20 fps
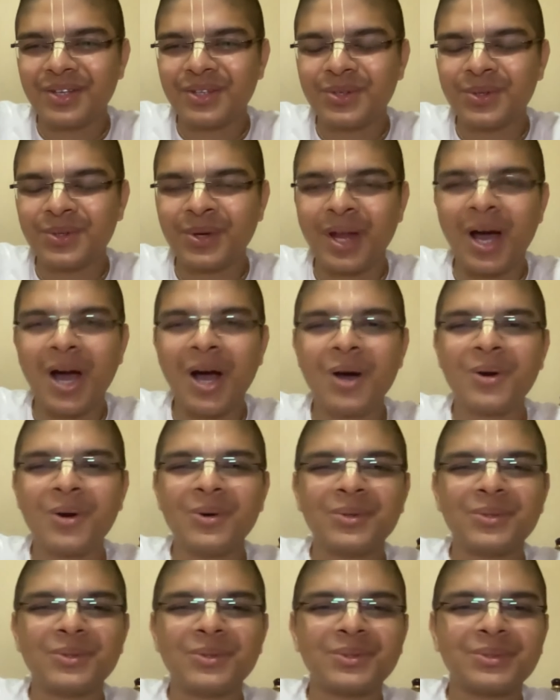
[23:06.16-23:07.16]
So
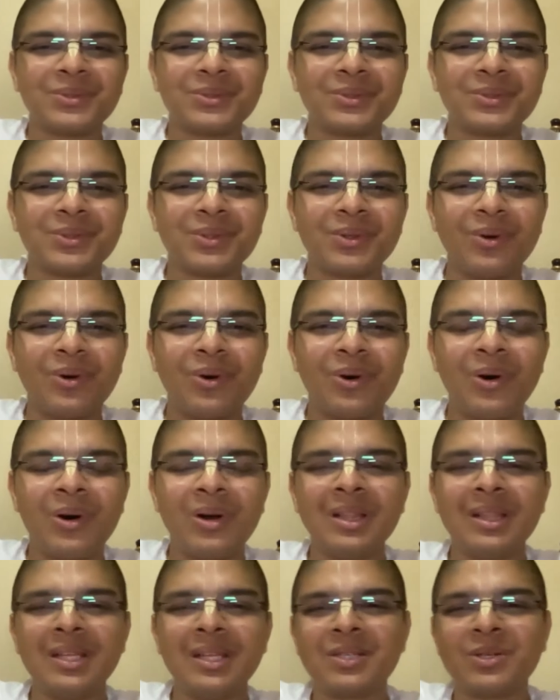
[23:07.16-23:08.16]
now
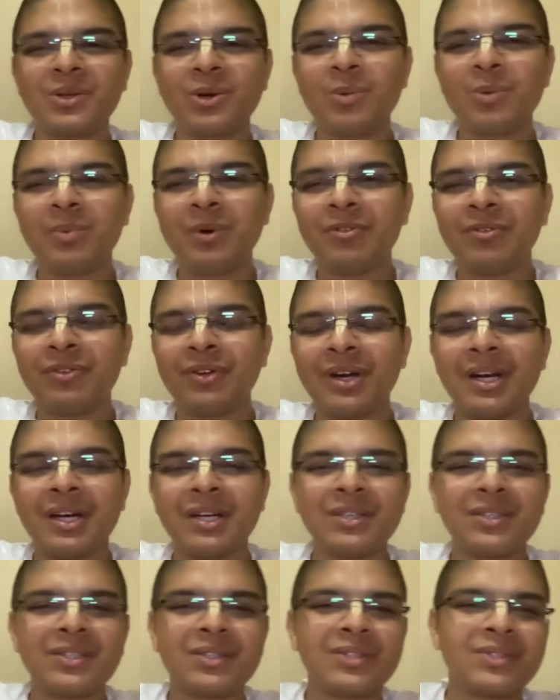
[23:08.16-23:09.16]
all these Gopa
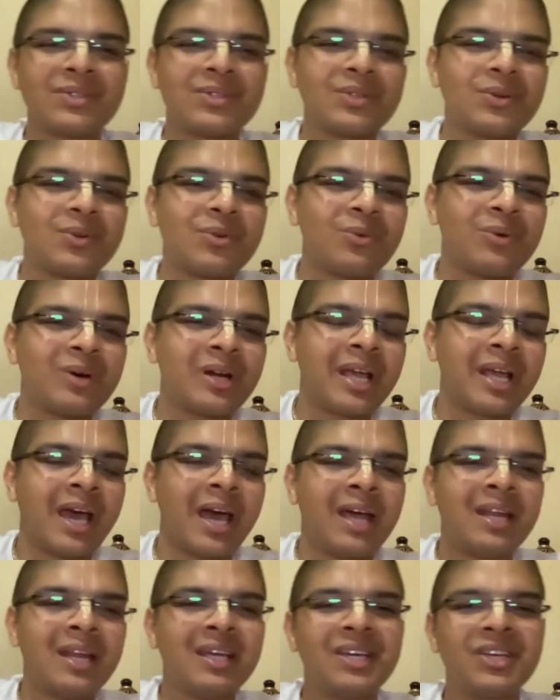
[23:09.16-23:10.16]
friends were
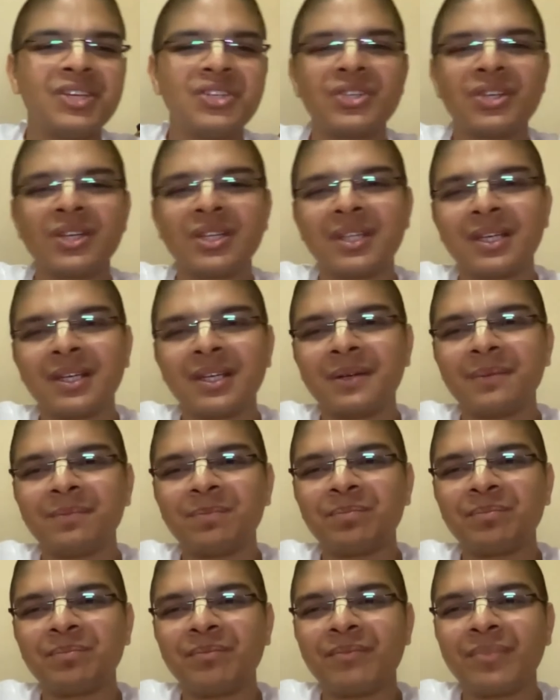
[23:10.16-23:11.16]
carrying each other.
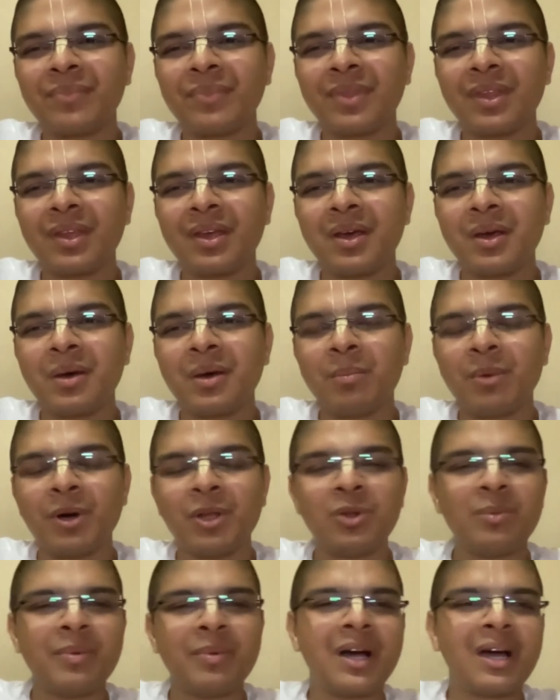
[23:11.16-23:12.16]

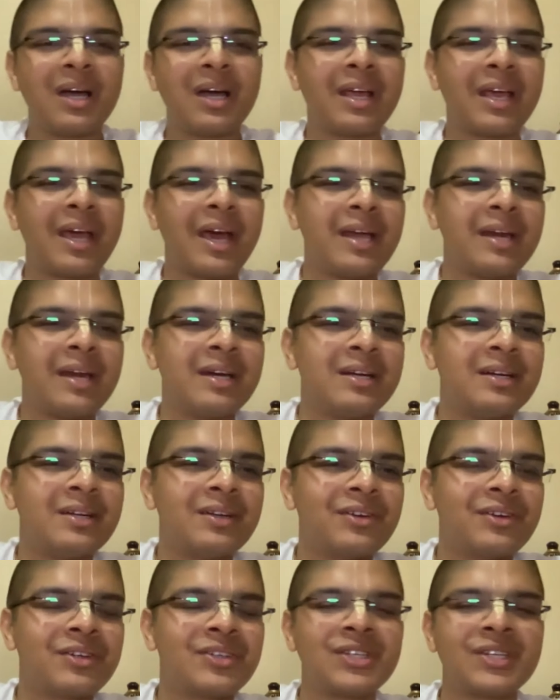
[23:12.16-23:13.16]
Madhumangal
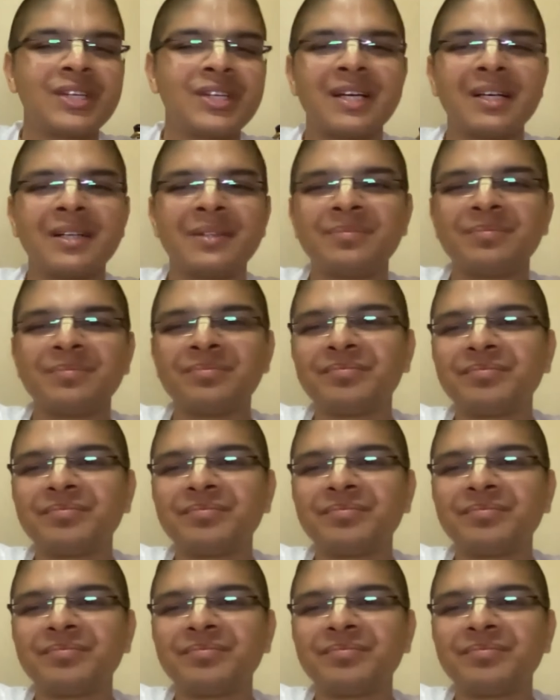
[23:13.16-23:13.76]
carried Krishna,